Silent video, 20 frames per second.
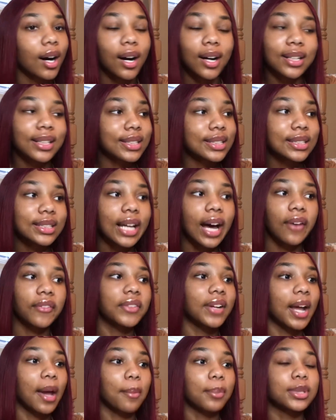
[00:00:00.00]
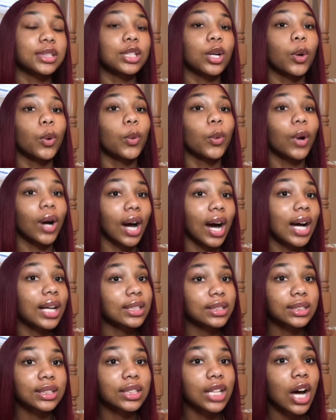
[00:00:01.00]
this is not gonna happen. So
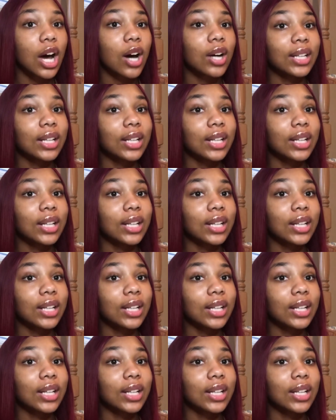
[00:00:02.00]
honestly, y'all,